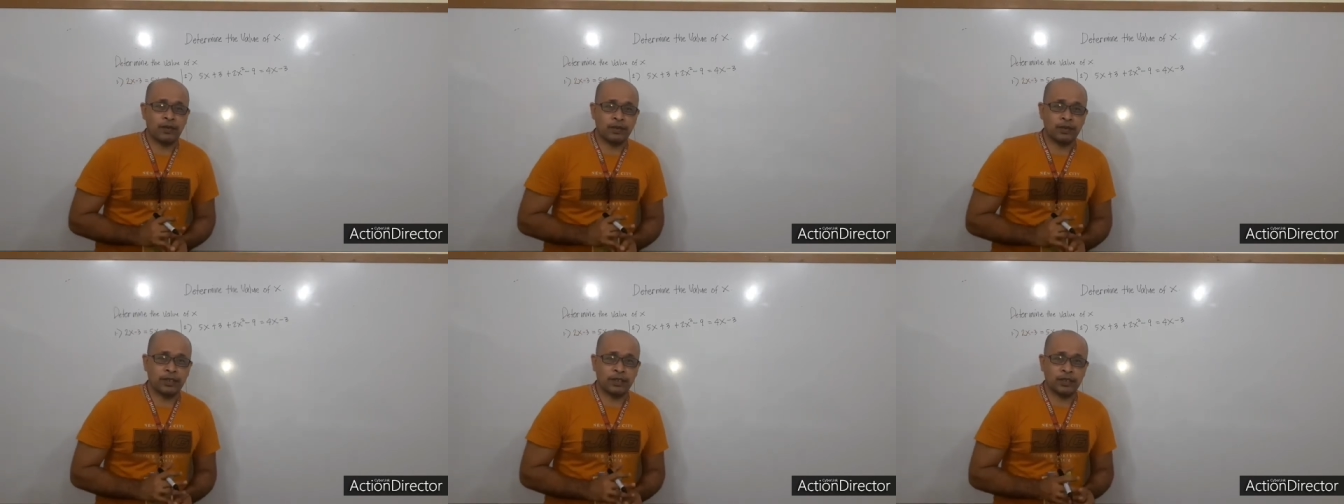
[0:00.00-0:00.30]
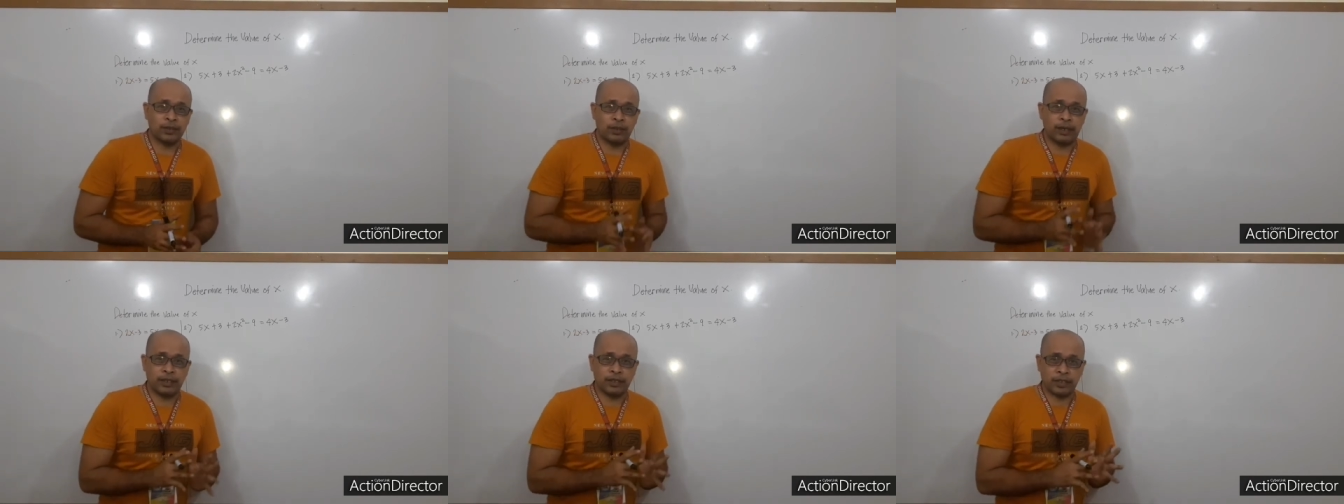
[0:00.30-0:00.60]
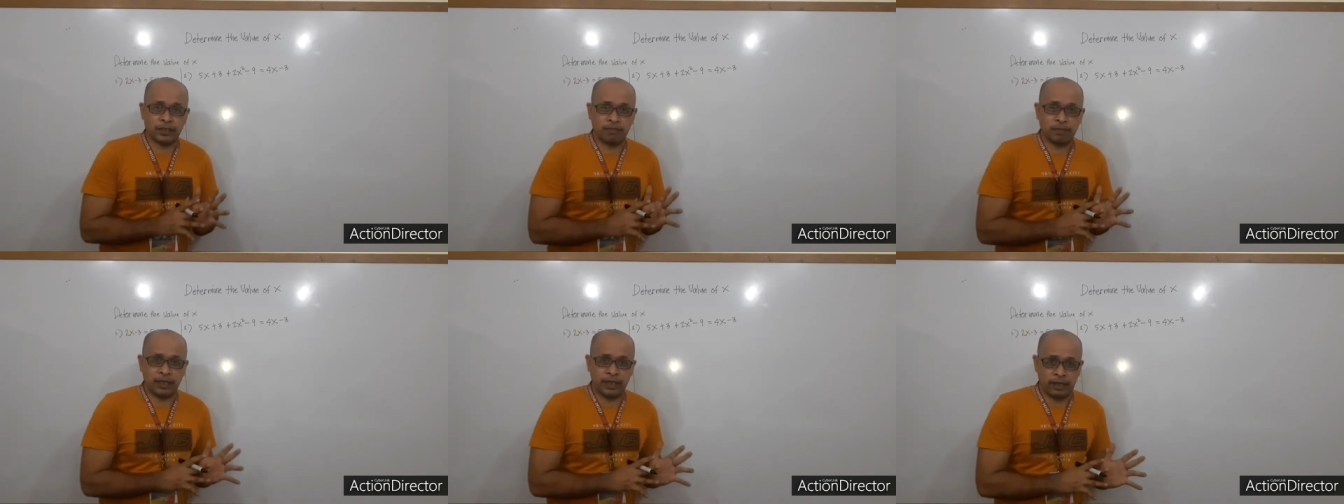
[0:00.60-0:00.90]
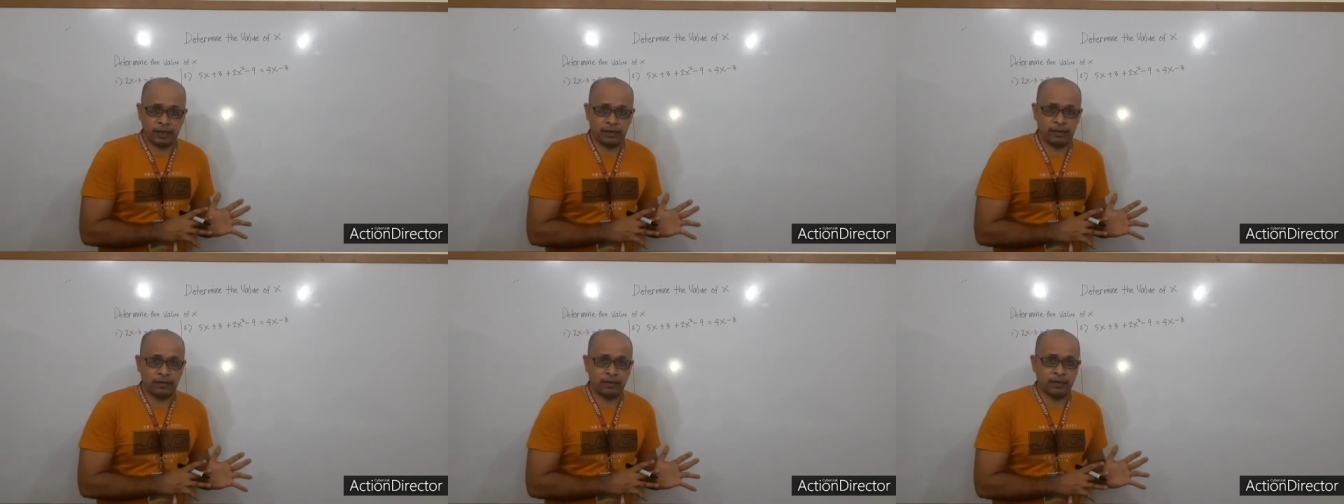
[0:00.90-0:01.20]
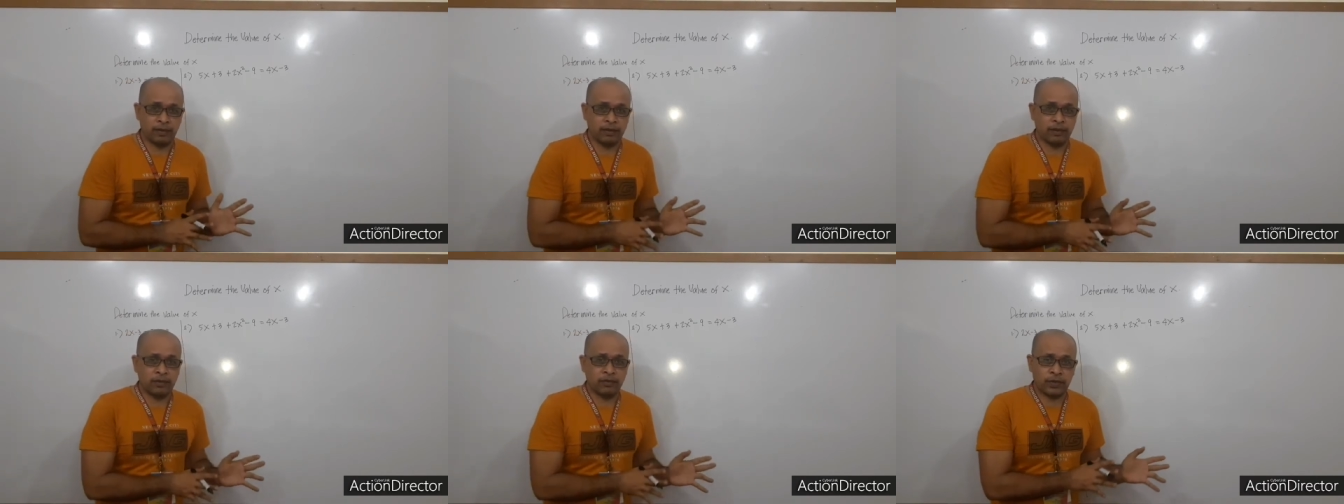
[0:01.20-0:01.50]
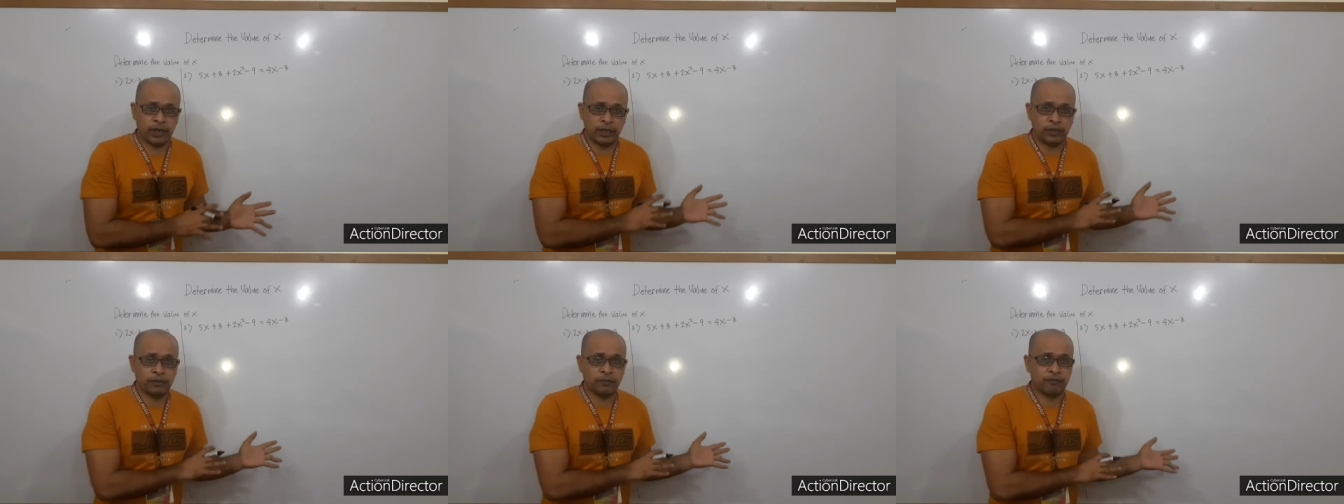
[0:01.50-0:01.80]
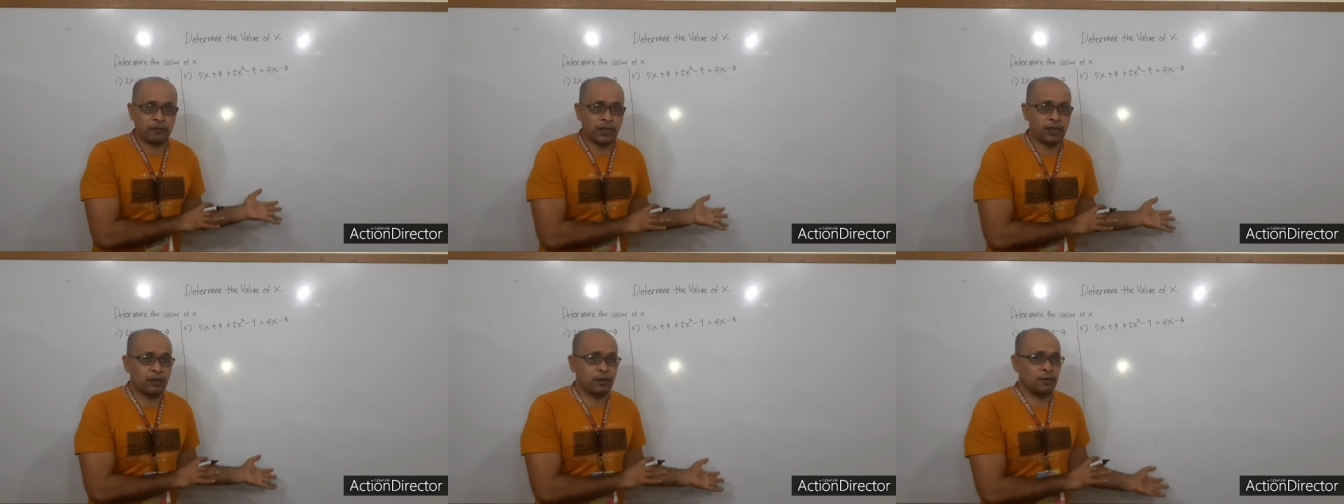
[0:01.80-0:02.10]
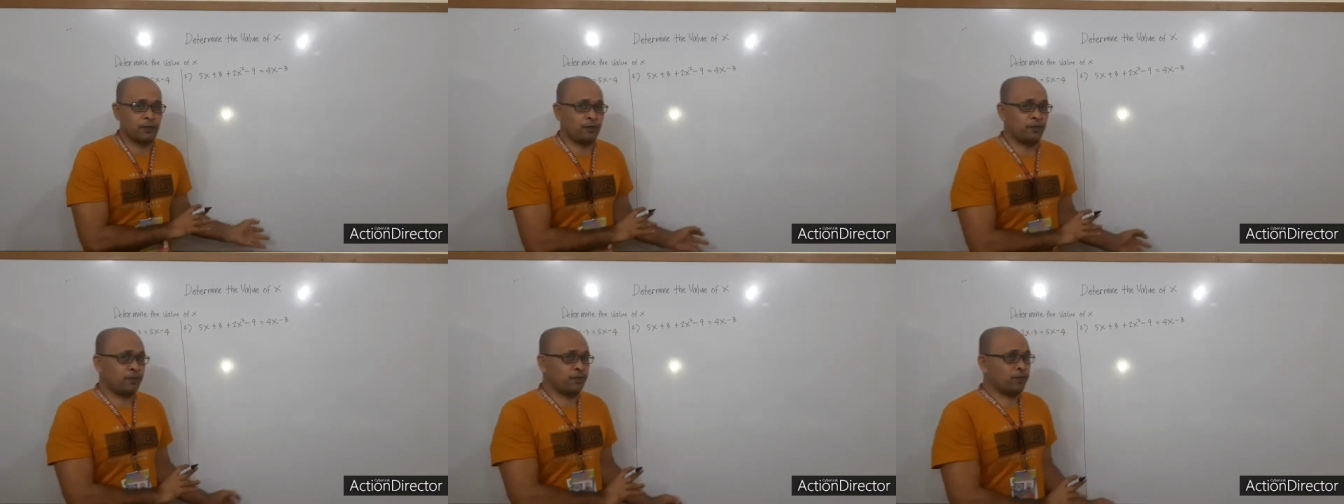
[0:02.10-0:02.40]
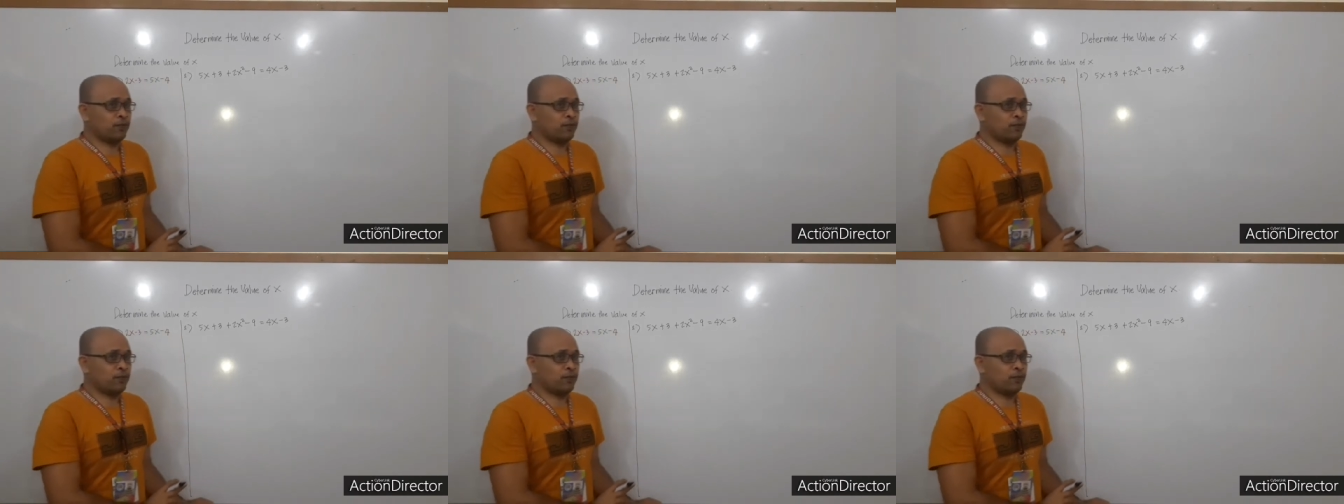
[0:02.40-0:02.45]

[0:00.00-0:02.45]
Okay, so let's begin. Try to follow.